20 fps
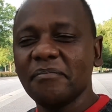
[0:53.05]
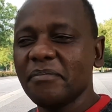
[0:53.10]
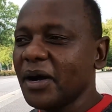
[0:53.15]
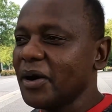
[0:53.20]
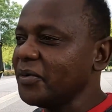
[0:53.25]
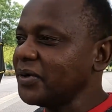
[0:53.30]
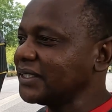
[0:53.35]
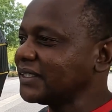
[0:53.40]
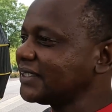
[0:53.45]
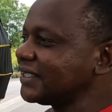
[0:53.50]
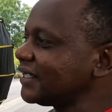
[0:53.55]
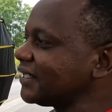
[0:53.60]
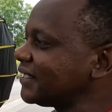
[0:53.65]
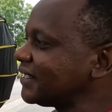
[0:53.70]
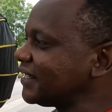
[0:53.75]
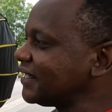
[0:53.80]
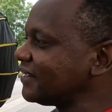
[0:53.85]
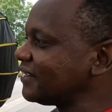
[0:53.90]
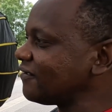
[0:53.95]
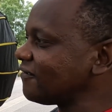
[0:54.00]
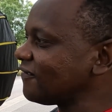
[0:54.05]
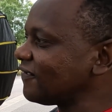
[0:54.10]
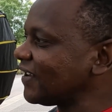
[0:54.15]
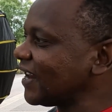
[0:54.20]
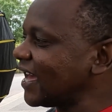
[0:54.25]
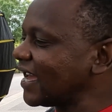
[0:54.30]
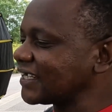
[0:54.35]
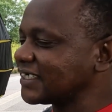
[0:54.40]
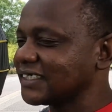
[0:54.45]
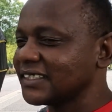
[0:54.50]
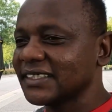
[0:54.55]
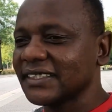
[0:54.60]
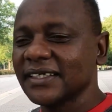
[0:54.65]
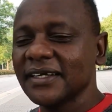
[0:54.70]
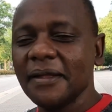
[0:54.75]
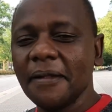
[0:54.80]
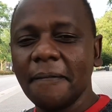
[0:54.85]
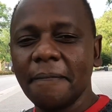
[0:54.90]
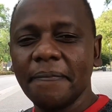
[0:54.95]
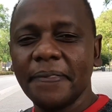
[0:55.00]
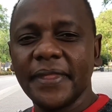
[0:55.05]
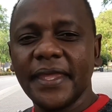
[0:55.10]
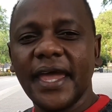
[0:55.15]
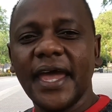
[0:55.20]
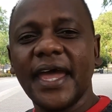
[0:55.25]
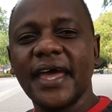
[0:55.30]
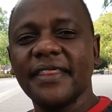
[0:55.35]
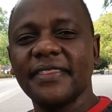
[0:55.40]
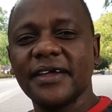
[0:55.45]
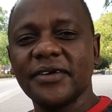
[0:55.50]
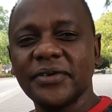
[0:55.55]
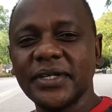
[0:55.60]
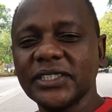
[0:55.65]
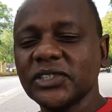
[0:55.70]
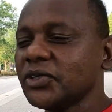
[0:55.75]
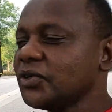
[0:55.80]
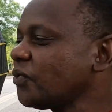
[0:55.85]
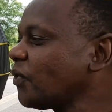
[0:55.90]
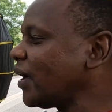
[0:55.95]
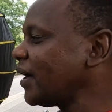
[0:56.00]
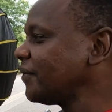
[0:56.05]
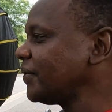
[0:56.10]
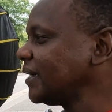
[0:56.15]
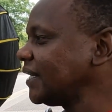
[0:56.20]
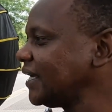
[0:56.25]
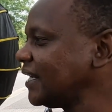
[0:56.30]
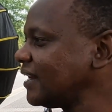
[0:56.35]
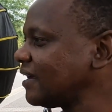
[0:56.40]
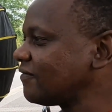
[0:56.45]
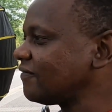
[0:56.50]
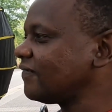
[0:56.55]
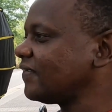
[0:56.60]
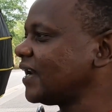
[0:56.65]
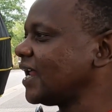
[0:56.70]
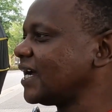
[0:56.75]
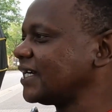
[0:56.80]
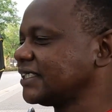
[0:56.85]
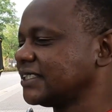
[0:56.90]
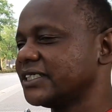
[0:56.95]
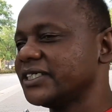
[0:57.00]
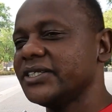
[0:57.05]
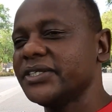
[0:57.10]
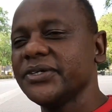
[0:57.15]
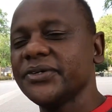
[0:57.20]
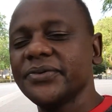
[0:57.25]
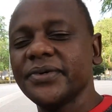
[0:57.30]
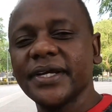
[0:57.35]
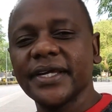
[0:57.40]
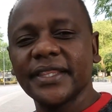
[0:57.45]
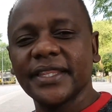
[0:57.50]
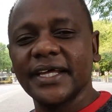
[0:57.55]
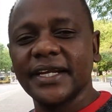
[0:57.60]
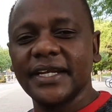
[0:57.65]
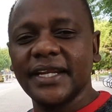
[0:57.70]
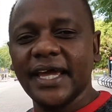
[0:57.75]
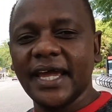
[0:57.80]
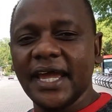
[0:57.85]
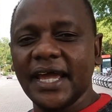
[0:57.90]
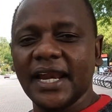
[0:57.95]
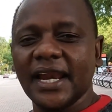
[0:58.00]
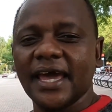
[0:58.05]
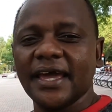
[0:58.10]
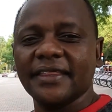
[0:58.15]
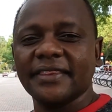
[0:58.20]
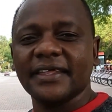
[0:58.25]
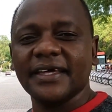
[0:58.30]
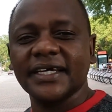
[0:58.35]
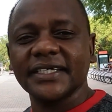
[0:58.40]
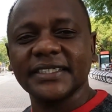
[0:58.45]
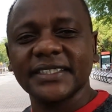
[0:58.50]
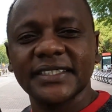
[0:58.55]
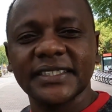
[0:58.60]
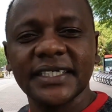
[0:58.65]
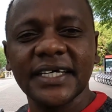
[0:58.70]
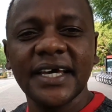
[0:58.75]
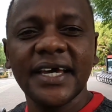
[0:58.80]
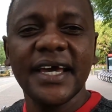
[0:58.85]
but we still need the flash. The reason why we need a flash during the day like this